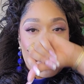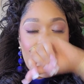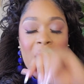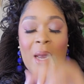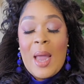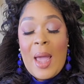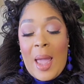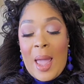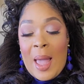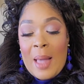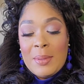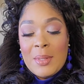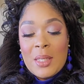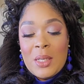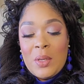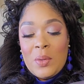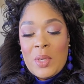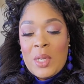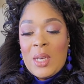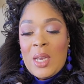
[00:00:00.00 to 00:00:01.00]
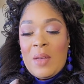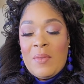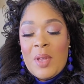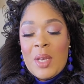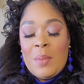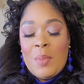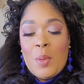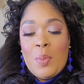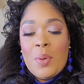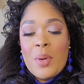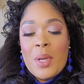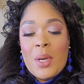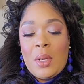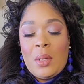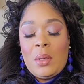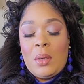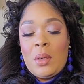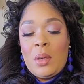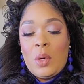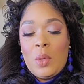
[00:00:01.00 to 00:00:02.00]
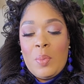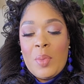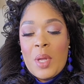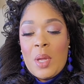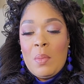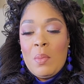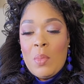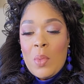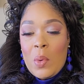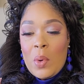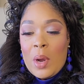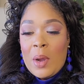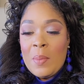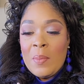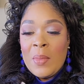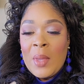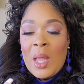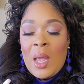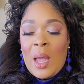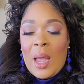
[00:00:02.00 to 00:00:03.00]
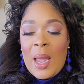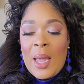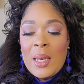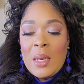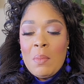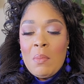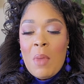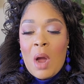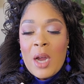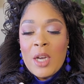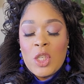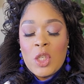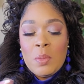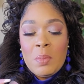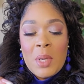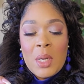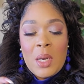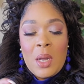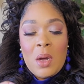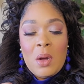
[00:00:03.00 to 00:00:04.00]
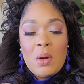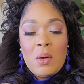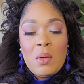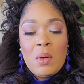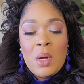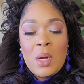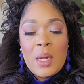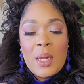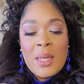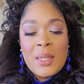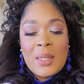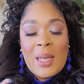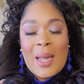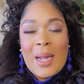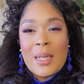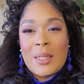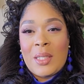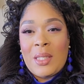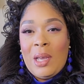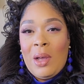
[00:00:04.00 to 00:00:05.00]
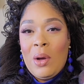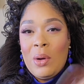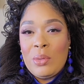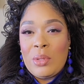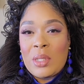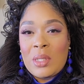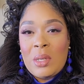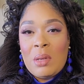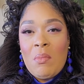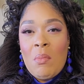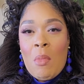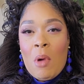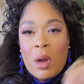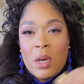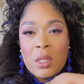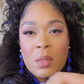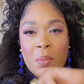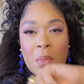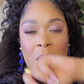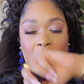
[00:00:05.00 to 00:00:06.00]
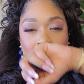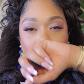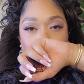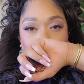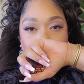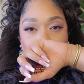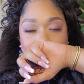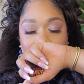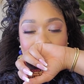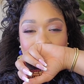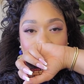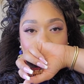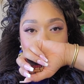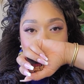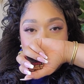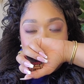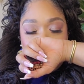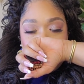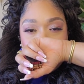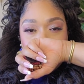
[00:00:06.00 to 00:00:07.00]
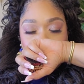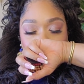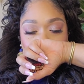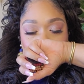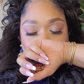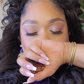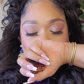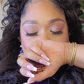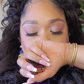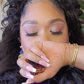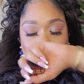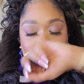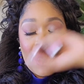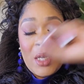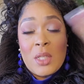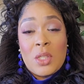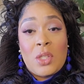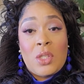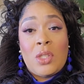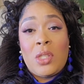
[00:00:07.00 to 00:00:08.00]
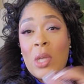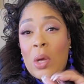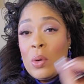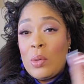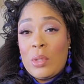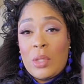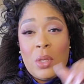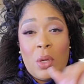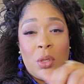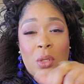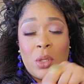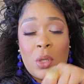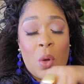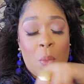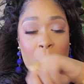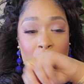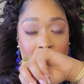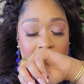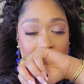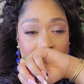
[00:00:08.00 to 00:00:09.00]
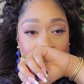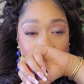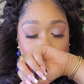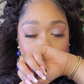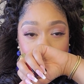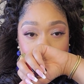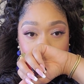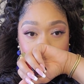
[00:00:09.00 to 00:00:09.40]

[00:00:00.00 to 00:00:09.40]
And I absolutely love it. Let me put a little bit more. And the marshmallow is like a toasted marshmallow on my skin. It's so, so, so pretty.